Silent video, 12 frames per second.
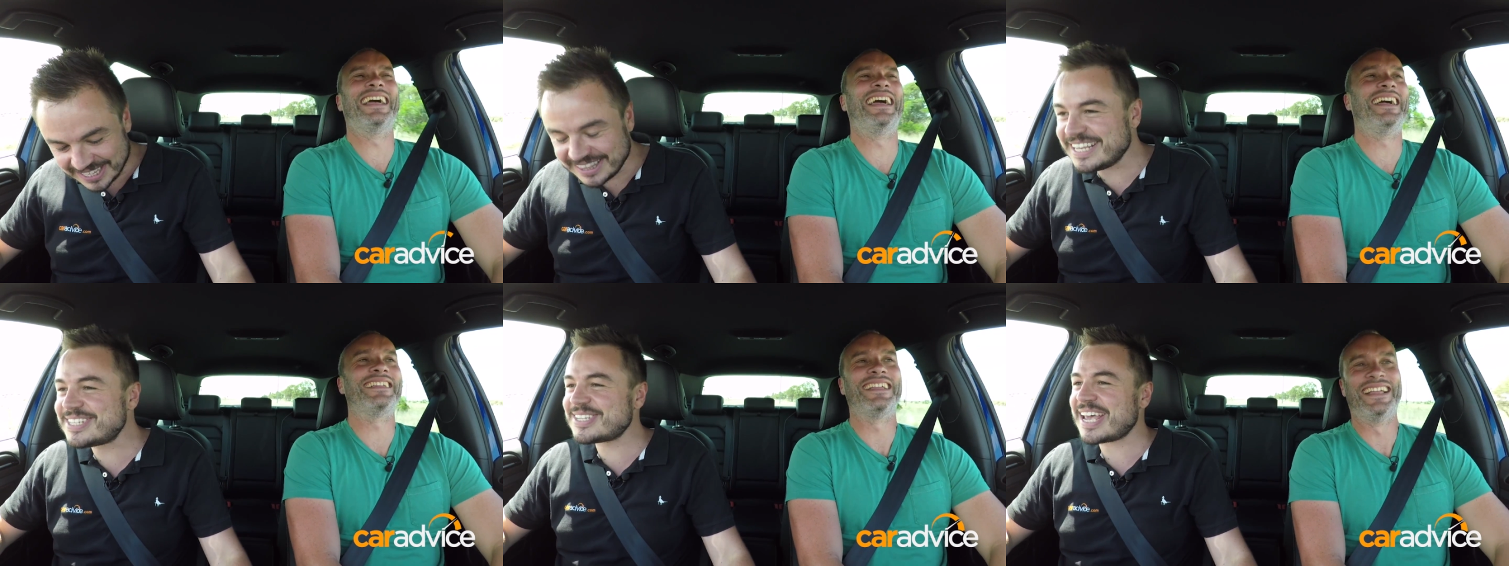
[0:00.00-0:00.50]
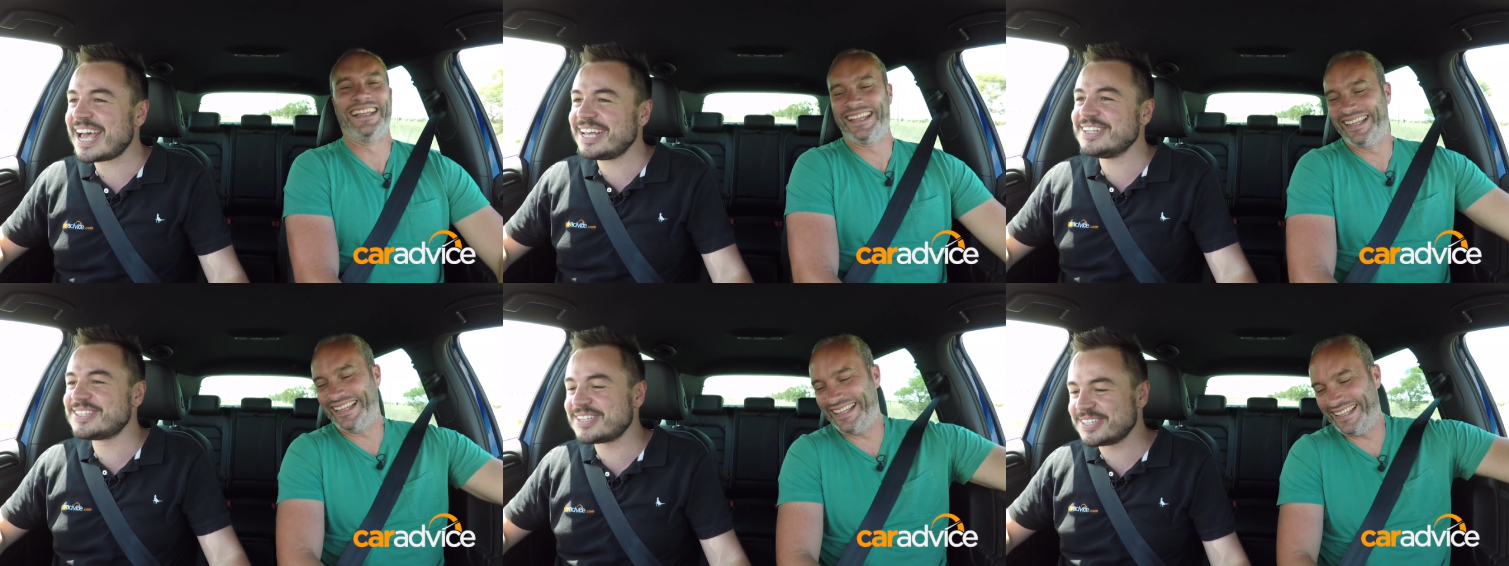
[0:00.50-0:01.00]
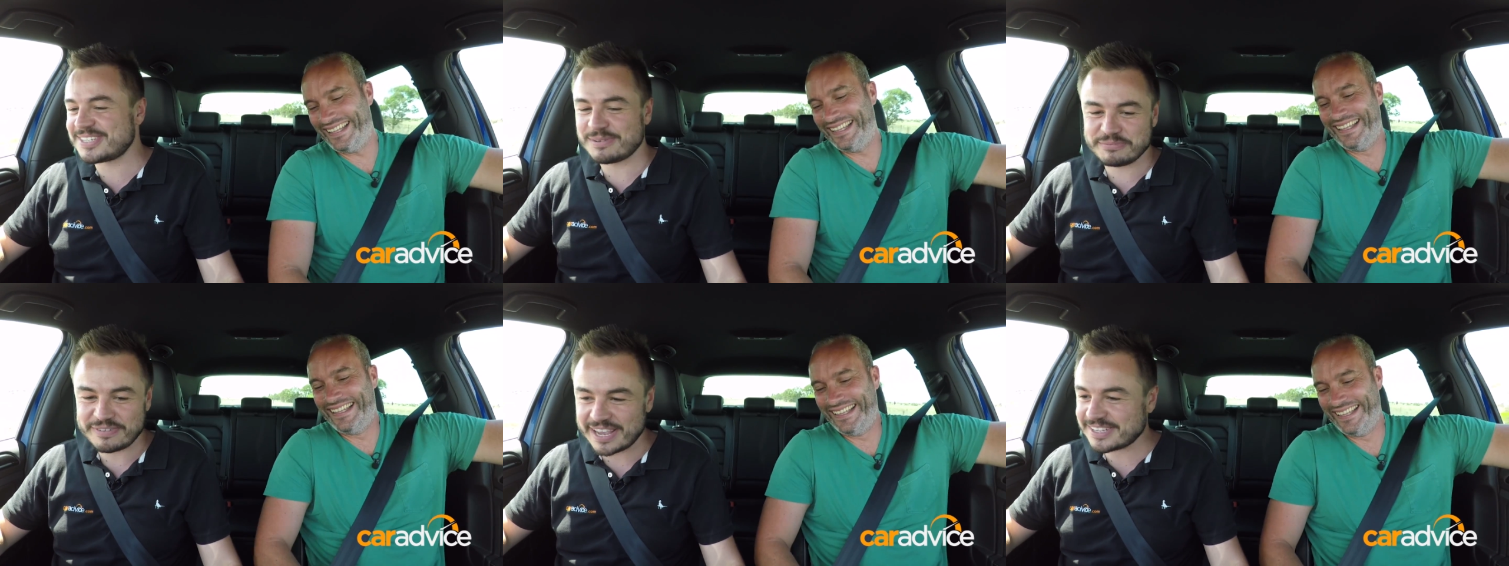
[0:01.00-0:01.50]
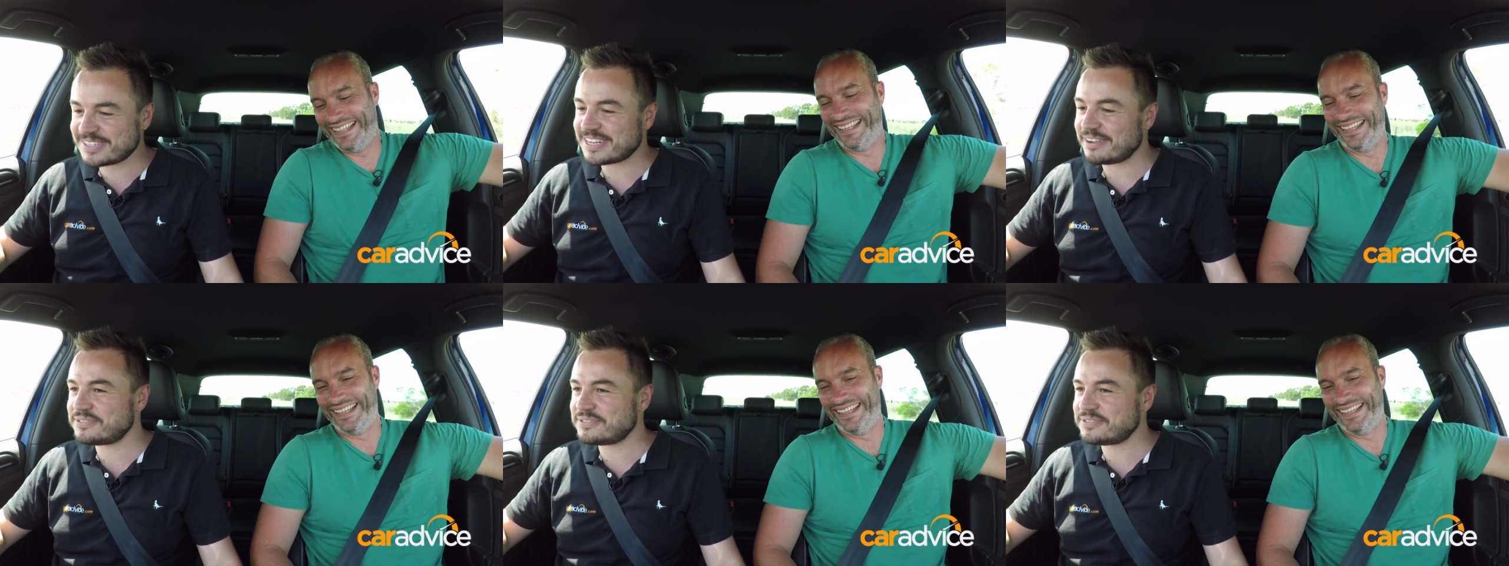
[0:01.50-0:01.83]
Speaker 1: this has some fake stuff.